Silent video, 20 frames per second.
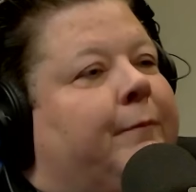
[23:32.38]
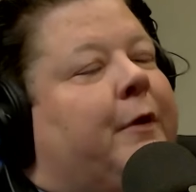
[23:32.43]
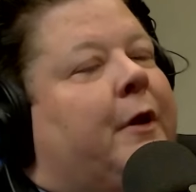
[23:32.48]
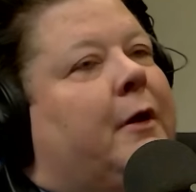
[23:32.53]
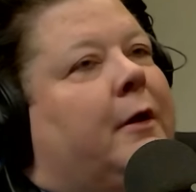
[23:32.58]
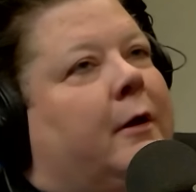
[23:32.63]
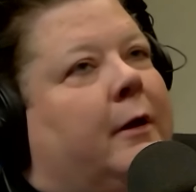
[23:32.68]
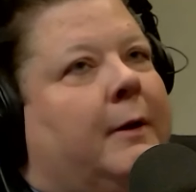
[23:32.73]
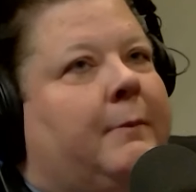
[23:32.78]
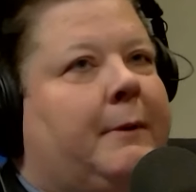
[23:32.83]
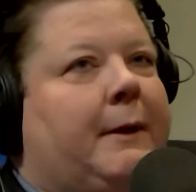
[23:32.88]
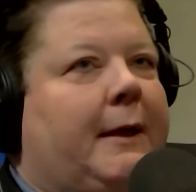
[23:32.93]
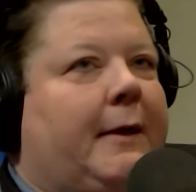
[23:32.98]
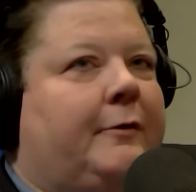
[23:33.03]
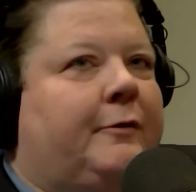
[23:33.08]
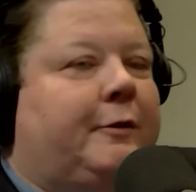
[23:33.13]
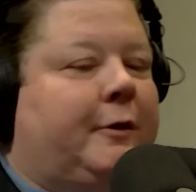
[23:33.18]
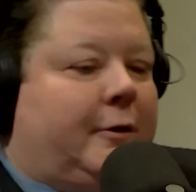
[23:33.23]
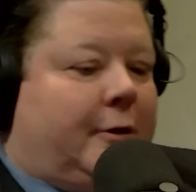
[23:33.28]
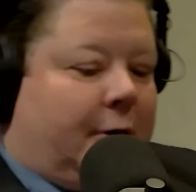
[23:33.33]
Now, let me
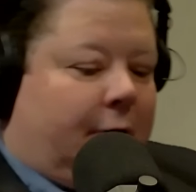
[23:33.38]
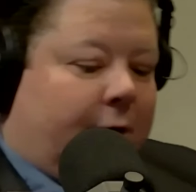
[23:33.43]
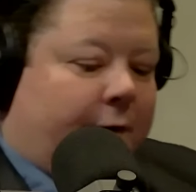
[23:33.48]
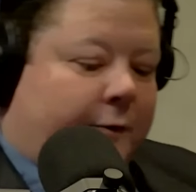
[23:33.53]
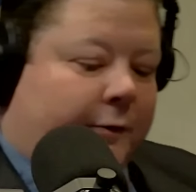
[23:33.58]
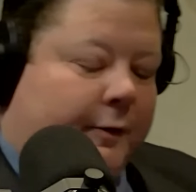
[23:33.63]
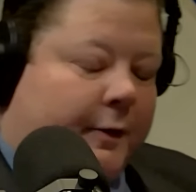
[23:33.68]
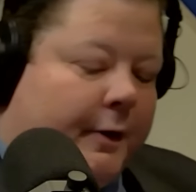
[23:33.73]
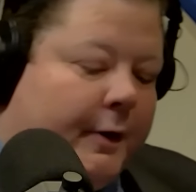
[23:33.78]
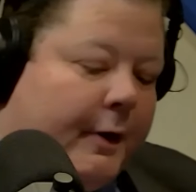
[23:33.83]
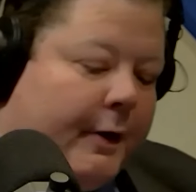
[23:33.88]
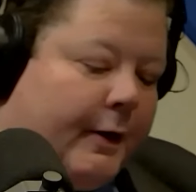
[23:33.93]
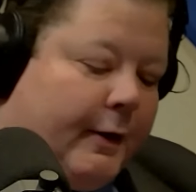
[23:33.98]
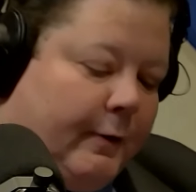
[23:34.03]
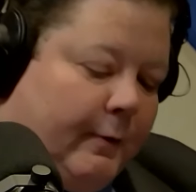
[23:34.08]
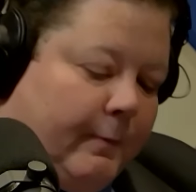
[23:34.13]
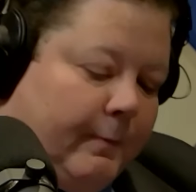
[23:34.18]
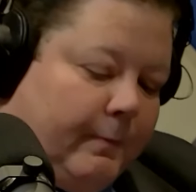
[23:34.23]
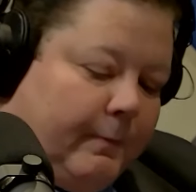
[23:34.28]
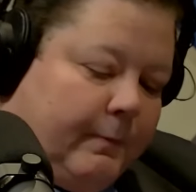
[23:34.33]
ask you this.
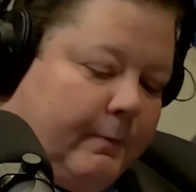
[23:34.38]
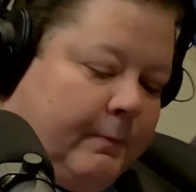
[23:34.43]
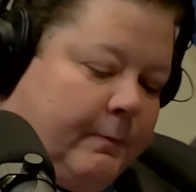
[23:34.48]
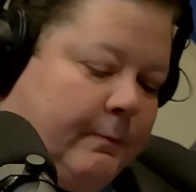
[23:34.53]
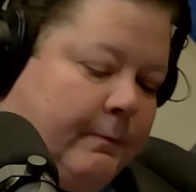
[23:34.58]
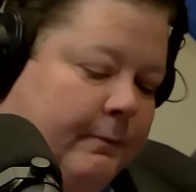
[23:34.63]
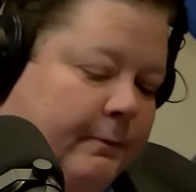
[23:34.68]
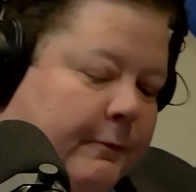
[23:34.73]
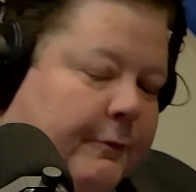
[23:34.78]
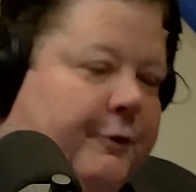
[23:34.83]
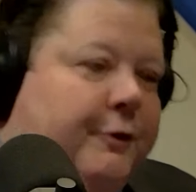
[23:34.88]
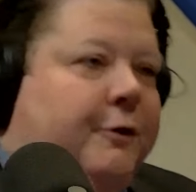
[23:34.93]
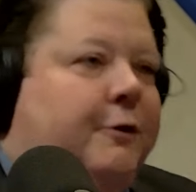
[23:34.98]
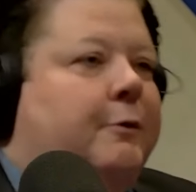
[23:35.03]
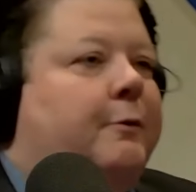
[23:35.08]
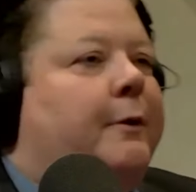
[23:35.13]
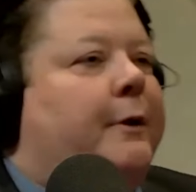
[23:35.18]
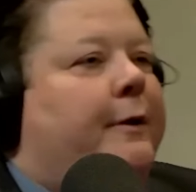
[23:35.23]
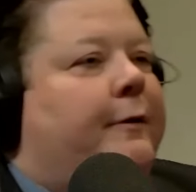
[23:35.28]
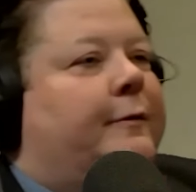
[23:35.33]
Um, do
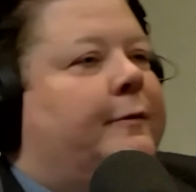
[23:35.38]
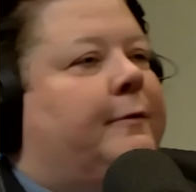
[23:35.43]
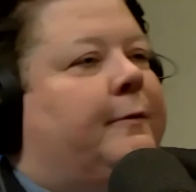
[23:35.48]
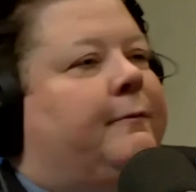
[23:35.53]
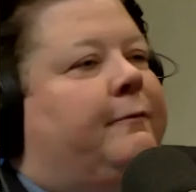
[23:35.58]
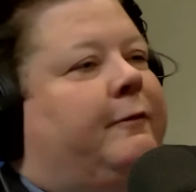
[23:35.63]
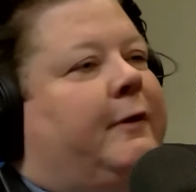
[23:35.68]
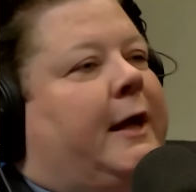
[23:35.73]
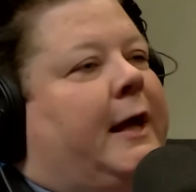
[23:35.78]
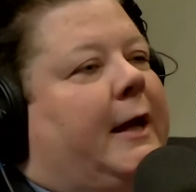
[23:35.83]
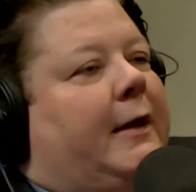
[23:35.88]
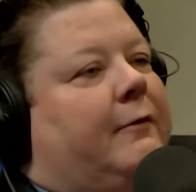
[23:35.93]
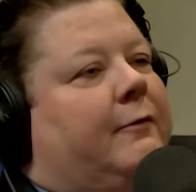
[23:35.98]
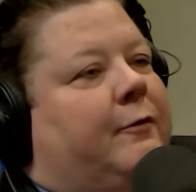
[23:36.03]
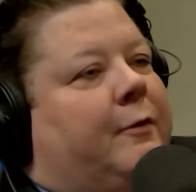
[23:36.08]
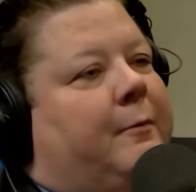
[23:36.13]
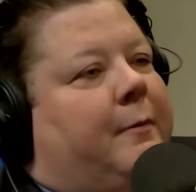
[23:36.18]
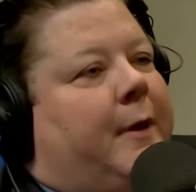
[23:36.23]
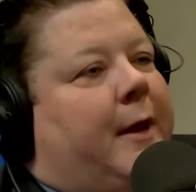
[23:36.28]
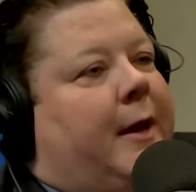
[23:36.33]
you get some flack
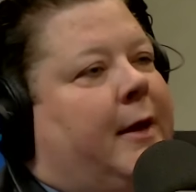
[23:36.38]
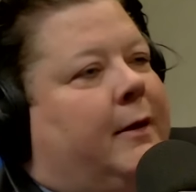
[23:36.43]
from that?